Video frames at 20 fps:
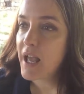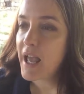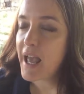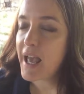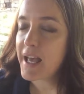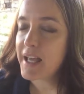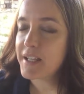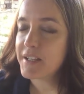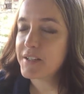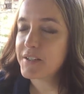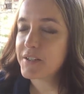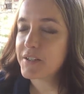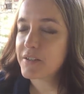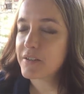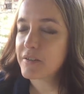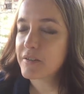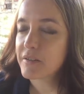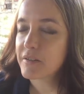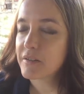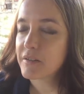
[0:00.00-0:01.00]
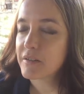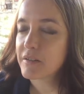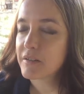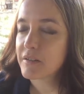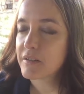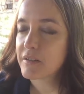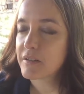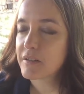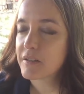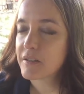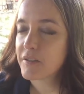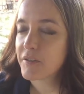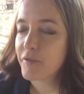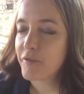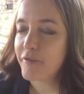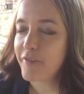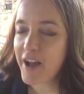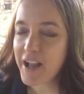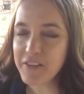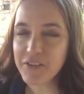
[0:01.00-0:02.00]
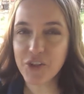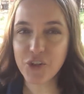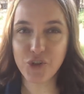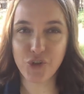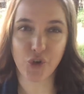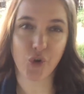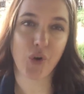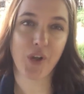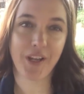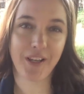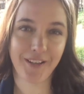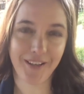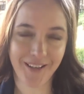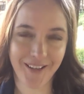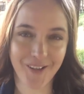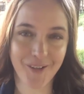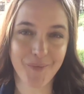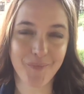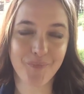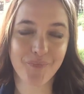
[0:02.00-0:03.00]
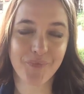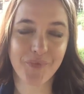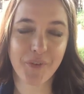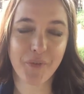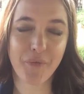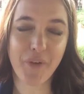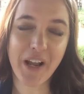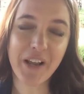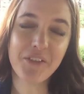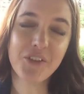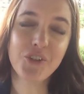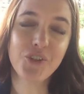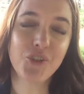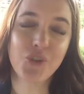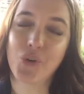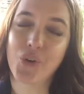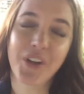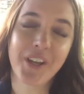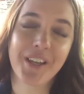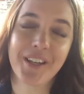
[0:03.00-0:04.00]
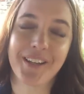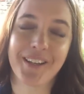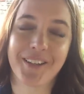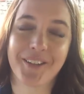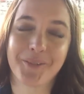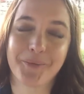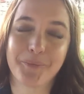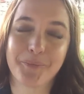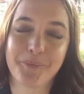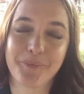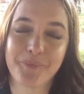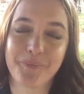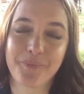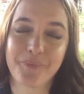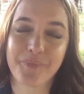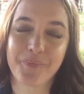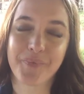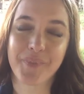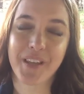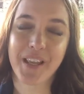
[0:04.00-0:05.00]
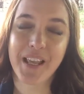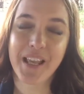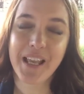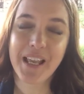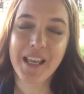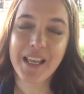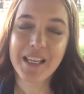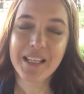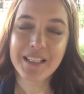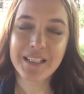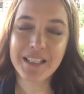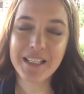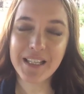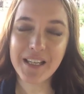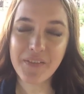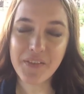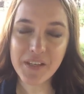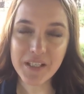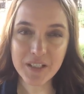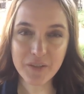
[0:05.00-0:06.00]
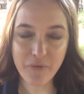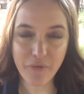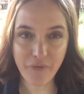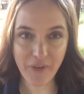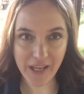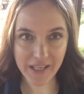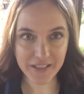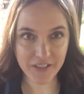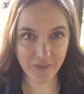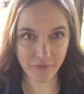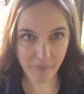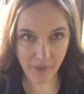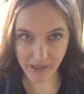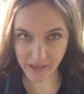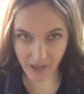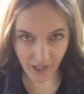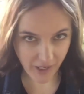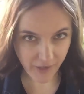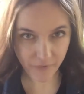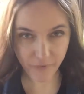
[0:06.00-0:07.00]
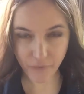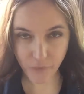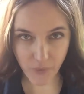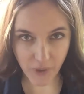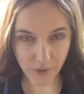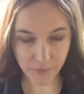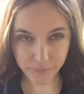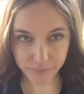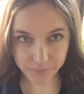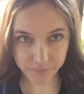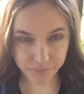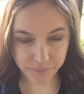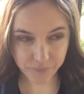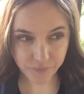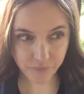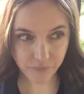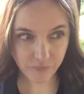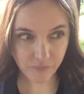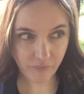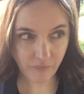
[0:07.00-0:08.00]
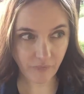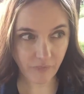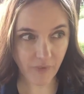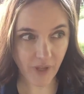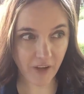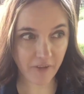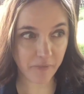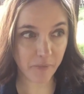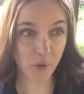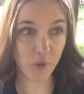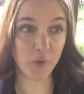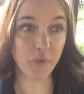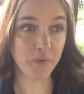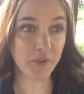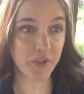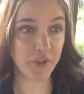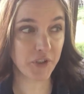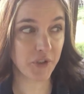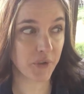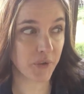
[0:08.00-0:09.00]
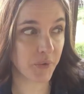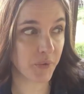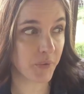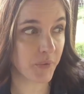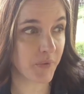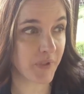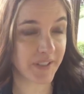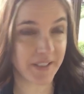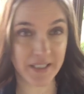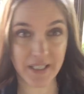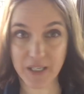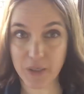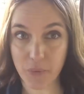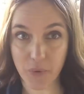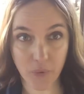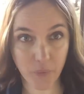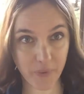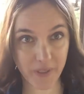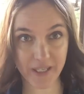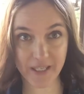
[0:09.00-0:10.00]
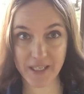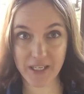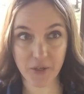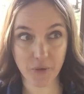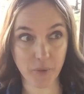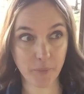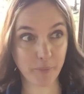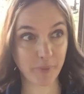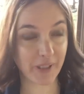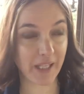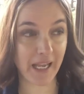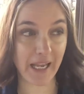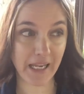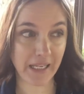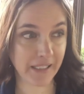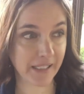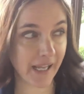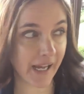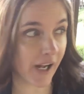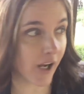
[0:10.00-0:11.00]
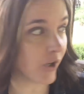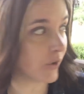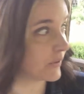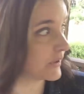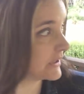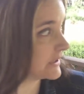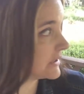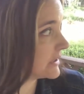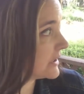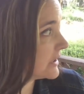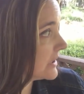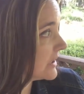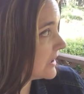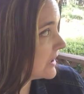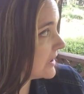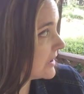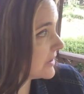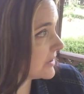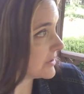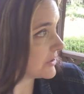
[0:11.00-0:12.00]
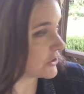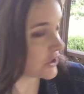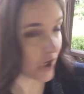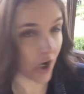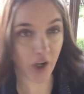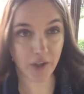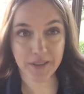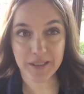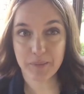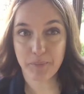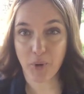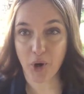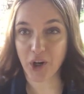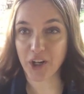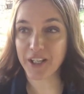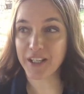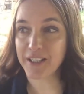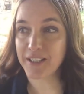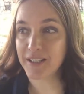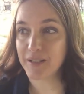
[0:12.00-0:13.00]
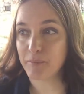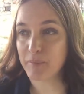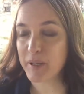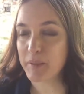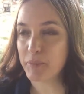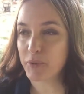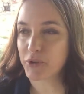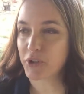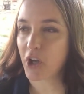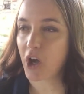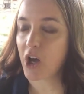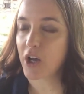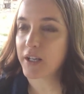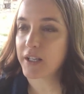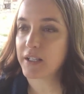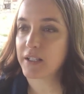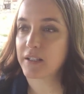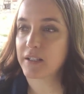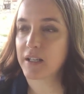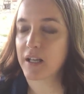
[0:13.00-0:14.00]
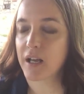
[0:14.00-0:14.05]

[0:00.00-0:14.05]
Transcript: and find the joy in it. Find the joy in it. See, in this phase of my life where I've moved to the city where we can hear a plane now and dogs barking and people talking,